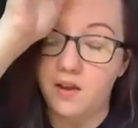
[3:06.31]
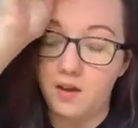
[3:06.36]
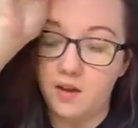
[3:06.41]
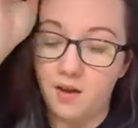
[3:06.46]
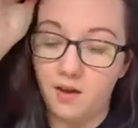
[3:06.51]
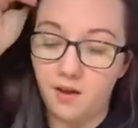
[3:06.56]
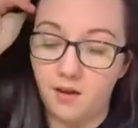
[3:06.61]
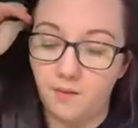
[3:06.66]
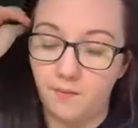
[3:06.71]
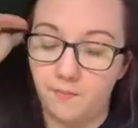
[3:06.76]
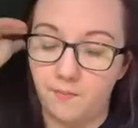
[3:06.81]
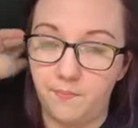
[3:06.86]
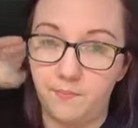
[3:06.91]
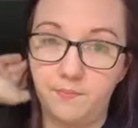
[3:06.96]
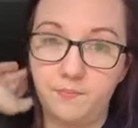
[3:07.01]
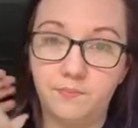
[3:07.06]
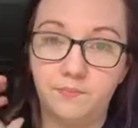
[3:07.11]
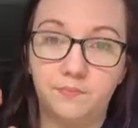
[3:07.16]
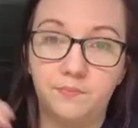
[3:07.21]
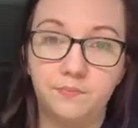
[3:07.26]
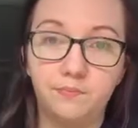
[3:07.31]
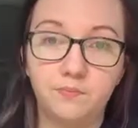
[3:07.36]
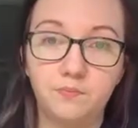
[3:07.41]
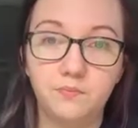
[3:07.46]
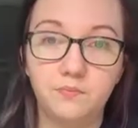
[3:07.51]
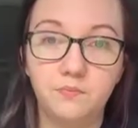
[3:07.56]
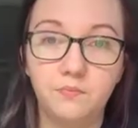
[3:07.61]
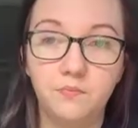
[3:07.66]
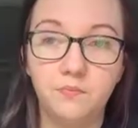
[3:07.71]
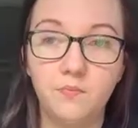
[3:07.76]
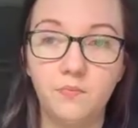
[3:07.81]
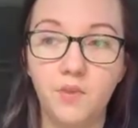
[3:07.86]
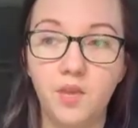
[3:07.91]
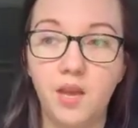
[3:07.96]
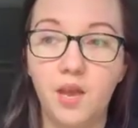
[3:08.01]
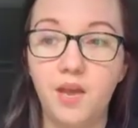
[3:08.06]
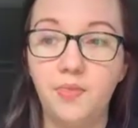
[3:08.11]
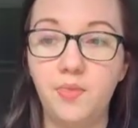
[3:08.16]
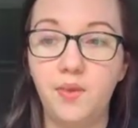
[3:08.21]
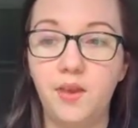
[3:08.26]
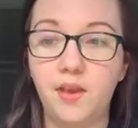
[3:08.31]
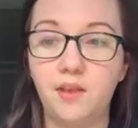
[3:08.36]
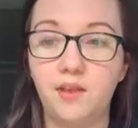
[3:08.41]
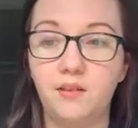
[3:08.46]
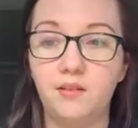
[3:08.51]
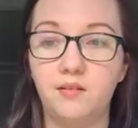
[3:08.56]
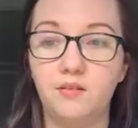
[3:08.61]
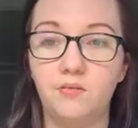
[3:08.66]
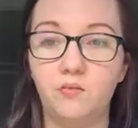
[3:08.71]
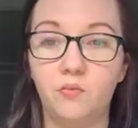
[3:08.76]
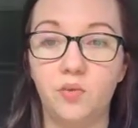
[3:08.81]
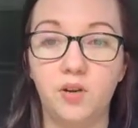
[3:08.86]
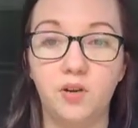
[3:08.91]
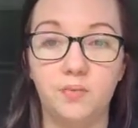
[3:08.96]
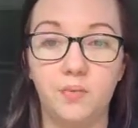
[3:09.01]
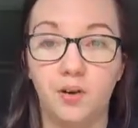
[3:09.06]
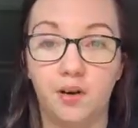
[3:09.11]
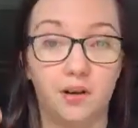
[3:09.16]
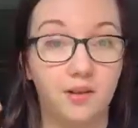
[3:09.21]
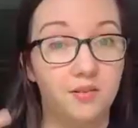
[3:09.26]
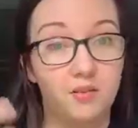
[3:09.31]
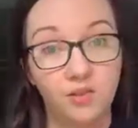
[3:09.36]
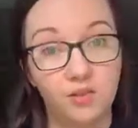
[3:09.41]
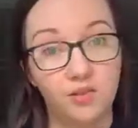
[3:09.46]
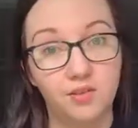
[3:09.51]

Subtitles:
And then winter markets,